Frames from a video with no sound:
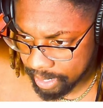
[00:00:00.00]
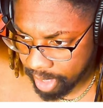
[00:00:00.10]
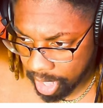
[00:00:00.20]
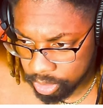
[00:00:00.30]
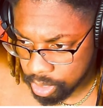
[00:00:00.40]

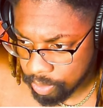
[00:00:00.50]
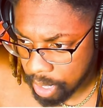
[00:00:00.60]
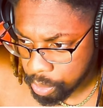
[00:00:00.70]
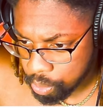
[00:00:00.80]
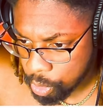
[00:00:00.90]
I looked
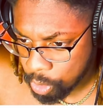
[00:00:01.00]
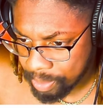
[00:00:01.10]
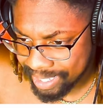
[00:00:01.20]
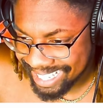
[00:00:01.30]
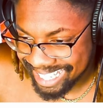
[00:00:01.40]
around the room
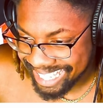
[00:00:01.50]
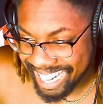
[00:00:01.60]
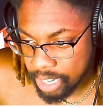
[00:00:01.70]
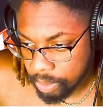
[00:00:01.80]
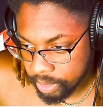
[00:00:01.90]
and didn't see
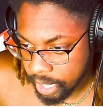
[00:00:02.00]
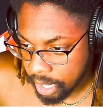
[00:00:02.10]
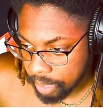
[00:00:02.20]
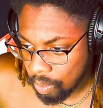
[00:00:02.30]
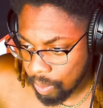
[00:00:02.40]
anyone
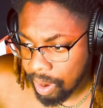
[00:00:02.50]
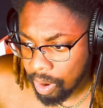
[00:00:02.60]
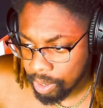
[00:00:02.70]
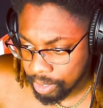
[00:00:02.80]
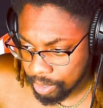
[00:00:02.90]
there. Where
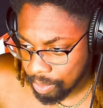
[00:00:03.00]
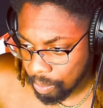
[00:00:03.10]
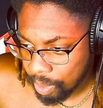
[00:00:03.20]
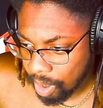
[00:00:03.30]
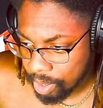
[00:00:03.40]
are you?
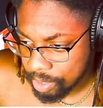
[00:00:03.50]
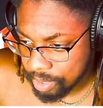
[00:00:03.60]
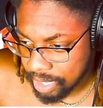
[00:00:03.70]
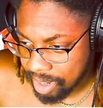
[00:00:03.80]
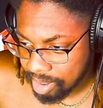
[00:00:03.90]
What are you
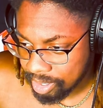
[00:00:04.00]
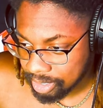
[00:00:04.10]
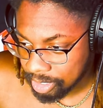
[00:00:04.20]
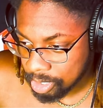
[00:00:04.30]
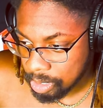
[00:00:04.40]
scared?
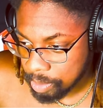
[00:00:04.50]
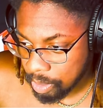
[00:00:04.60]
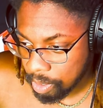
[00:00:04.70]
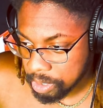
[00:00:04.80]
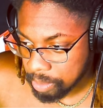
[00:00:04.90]
There's supposed to be a
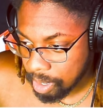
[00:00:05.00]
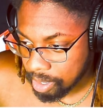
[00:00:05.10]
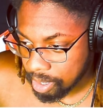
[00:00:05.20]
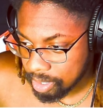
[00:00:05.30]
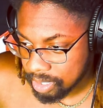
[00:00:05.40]
question mark
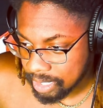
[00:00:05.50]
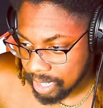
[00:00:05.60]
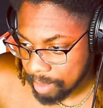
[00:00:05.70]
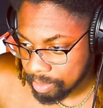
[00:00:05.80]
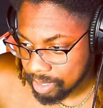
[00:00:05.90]
here. Did they
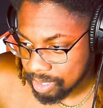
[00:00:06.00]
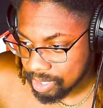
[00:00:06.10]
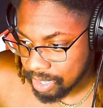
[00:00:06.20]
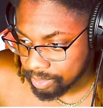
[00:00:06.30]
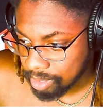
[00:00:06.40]
type this in
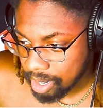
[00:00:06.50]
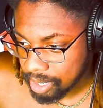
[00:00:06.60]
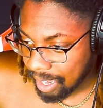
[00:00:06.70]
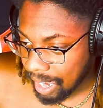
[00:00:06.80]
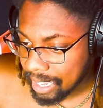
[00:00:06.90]
7th
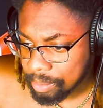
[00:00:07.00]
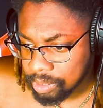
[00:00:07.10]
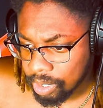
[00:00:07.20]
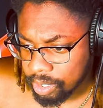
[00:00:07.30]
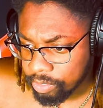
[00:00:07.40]
grade? I kept
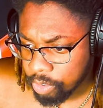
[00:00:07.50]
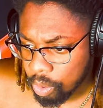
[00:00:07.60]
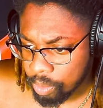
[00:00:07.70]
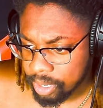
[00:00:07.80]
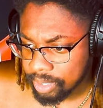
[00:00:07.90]
looking
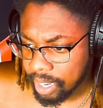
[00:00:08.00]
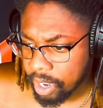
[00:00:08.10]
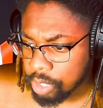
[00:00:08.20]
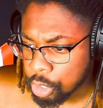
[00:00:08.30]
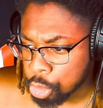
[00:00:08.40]
forward, then I
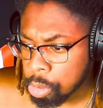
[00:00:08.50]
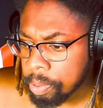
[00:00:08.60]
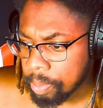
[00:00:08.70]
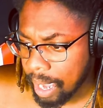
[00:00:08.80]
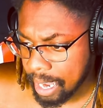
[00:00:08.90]
heard a
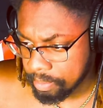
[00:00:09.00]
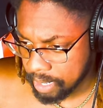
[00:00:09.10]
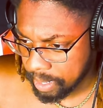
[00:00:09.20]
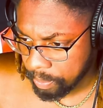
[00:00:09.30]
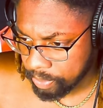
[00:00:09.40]
droop behind
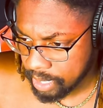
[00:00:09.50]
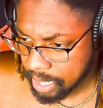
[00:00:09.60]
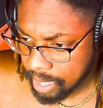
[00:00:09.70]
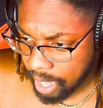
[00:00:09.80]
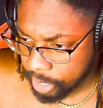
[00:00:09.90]
me.
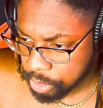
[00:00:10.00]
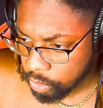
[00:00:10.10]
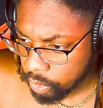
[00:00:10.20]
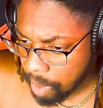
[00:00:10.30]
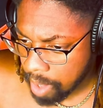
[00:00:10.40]
I
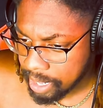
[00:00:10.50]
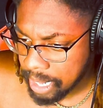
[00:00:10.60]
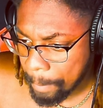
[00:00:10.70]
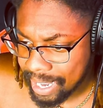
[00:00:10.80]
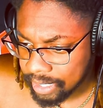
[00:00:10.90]
turned around and
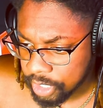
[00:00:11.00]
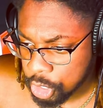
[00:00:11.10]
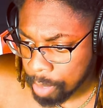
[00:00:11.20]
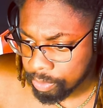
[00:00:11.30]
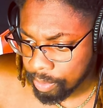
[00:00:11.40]
immediately
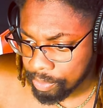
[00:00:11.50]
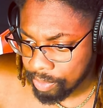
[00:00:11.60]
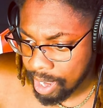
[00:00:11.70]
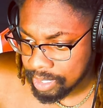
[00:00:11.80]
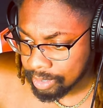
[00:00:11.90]
jumped from
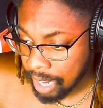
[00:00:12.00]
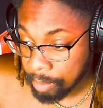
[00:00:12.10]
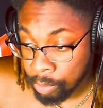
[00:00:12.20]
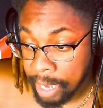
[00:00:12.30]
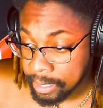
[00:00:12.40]
fright.
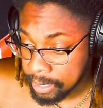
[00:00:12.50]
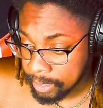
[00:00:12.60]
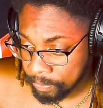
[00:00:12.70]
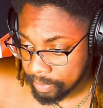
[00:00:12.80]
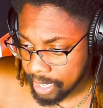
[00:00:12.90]
I'm right
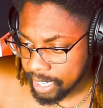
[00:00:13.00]
here.